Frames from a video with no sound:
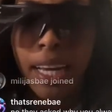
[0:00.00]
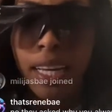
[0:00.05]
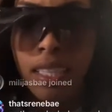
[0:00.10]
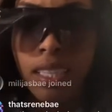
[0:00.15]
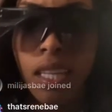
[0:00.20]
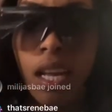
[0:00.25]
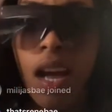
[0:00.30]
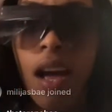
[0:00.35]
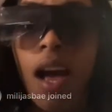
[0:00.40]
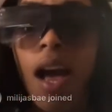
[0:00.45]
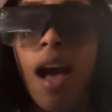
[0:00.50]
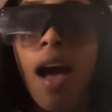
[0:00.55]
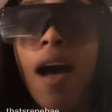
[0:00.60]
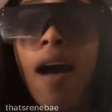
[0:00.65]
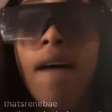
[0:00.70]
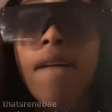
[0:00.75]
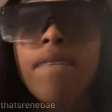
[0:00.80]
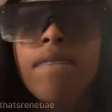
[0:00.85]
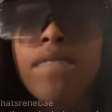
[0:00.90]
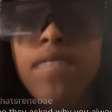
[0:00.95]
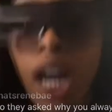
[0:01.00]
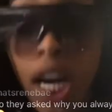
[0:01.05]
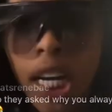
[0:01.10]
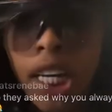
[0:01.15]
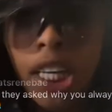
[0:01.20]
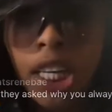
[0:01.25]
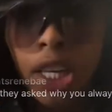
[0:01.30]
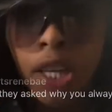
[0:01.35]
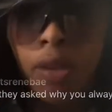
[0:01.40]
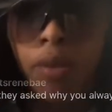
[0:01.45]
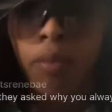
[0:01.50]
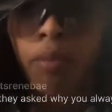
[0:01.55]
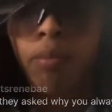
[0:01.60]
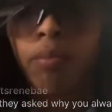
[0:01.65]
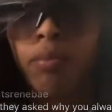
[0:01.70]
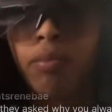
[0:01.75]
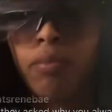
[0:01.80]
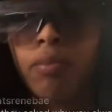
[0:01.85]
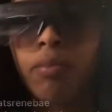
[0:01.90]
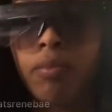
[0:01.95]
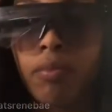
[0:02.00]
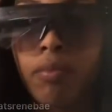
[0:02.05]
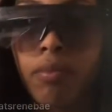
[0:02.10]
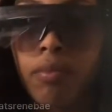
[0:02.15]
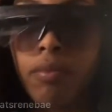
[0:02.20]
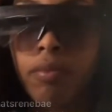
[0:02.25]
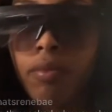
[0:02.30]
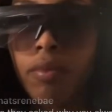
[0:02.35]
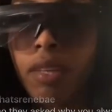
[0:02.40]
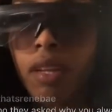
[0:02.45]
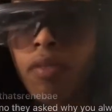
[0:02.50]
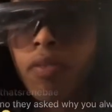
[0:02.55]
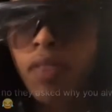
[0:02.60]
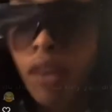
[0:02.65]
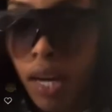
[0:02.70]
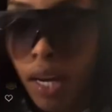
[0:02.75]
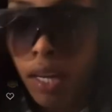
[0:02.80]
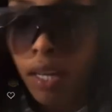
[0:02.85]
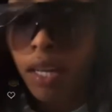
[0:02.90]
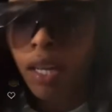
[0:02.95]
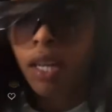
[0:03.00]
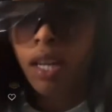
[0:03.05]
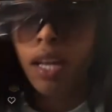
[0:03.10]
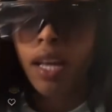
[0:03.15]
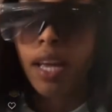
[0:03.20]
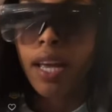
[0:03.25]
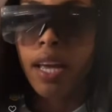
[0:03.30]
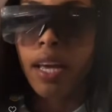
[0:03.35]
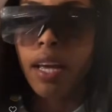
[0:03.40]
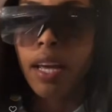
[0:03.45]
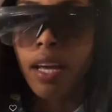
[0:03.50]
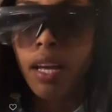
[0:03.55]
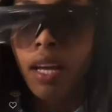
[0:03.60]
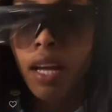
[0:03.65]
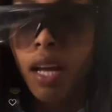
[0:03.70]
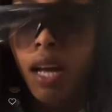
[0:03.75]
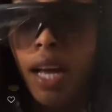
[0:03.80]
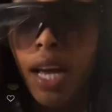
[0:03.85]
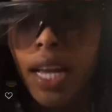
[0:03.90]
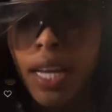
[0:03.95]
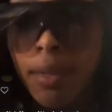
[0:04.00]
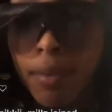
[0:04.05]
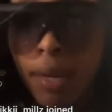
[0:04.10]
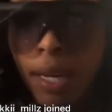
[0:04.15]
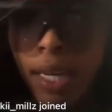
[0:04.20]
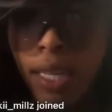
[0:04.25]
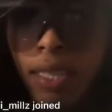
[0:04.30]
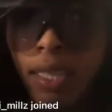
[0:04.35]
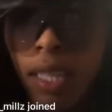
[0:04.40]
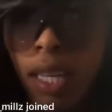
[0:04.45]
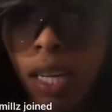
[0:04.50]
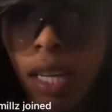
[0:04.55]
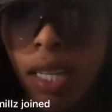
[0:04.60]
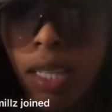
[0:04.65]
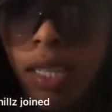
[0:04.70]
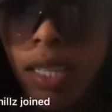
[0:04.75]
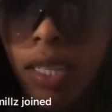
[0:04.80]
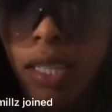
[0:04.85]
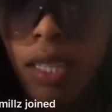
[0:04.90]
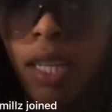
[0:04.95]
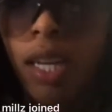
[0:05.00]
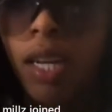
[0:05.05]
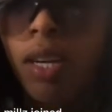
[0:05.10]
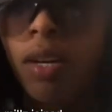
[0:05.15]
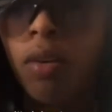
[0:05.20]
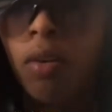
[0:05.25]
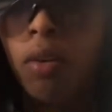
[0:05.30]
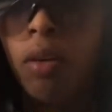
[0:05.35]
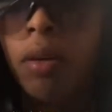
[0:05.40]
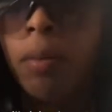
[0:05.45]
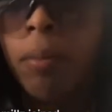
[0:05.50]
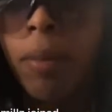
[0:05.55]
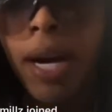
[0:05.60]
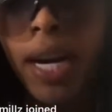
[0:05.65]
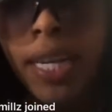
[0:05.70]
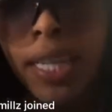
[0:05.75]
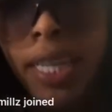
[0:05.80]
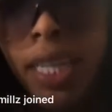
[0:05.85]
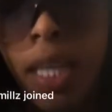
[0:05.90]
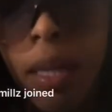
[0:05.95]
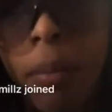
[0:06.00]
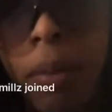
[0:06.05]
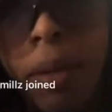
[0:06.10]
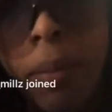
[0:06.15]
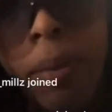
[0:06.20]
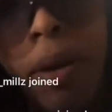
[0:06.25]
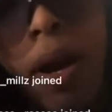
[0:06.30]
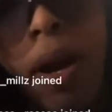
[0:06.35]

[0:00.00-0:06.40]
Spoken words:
guess, fuck you. The fuck? Anyways, so, Mari DM me,